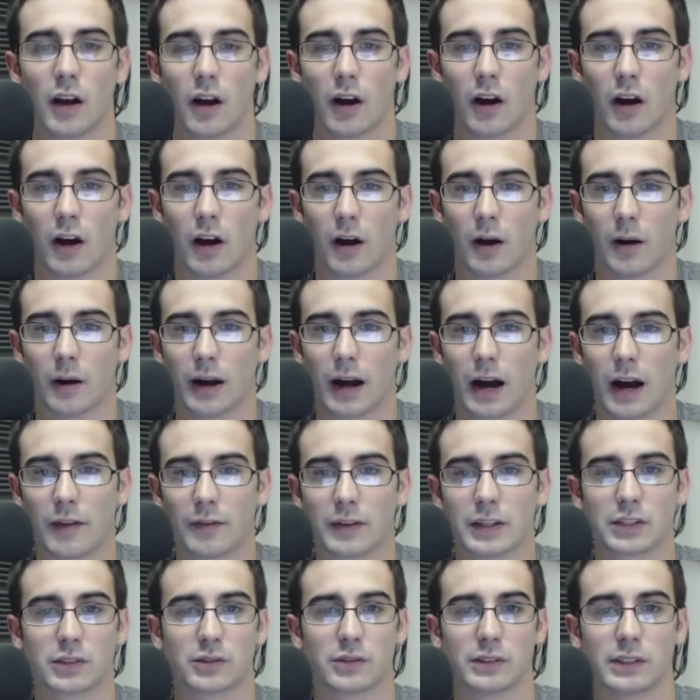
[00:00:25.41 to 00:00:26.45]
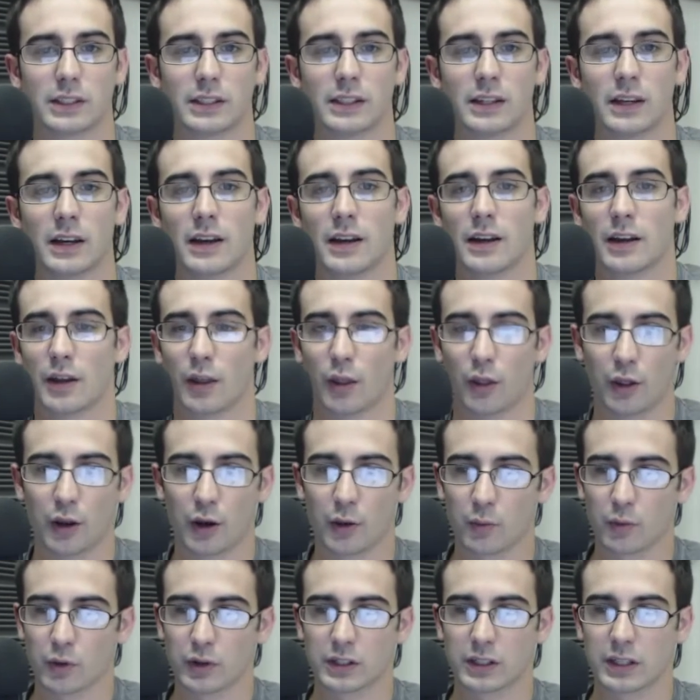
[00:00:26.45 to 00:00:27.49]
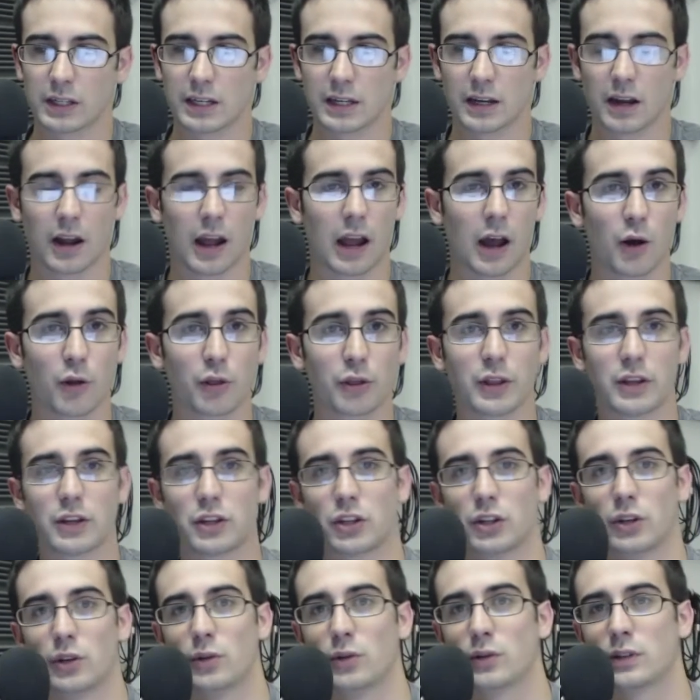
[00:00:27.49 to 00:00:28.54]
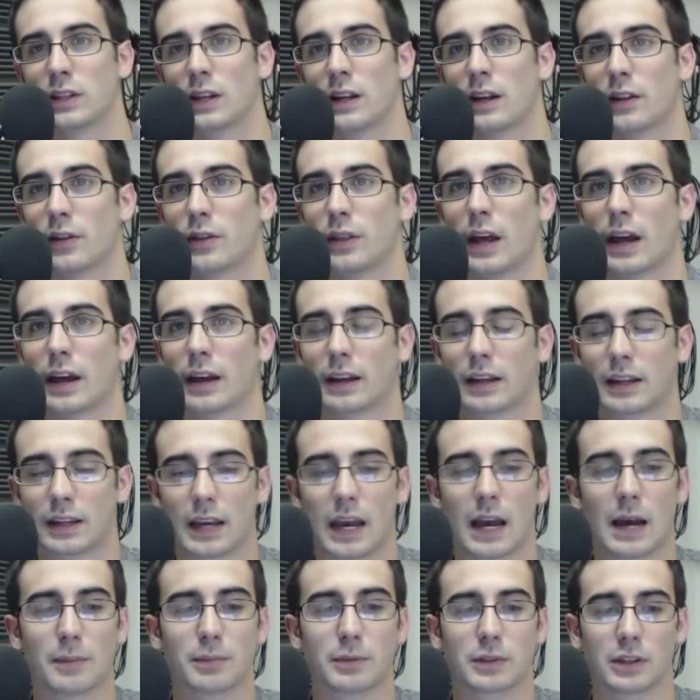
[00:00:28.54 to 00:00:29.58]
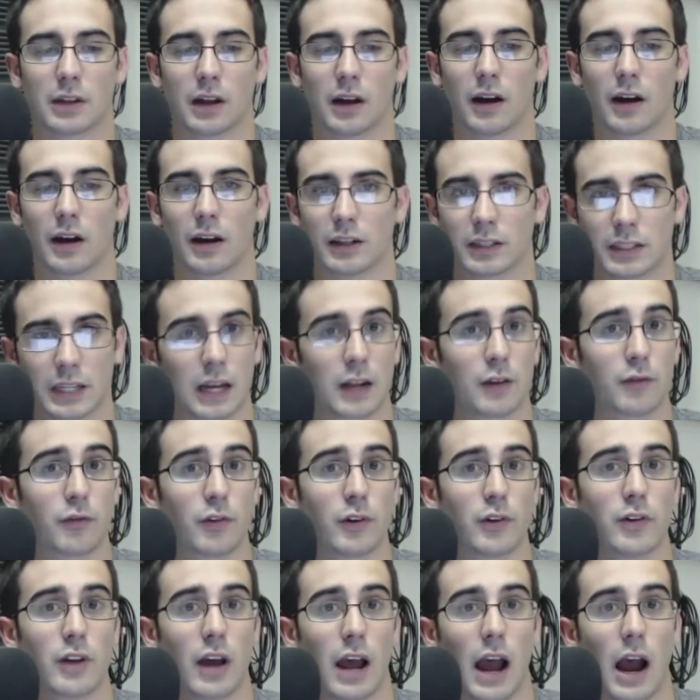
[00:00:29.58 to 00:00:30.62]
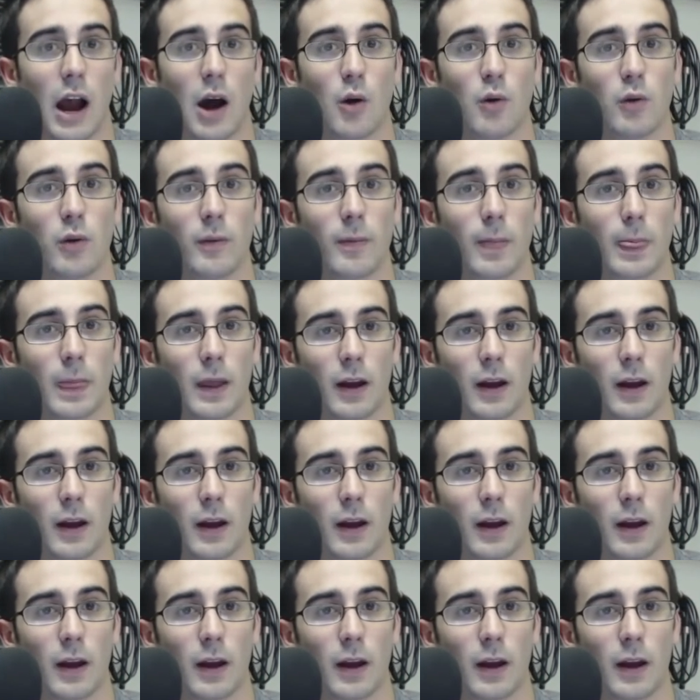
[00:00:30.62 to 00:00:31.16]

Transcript: Obviously, there was the health issues that kept Tedford out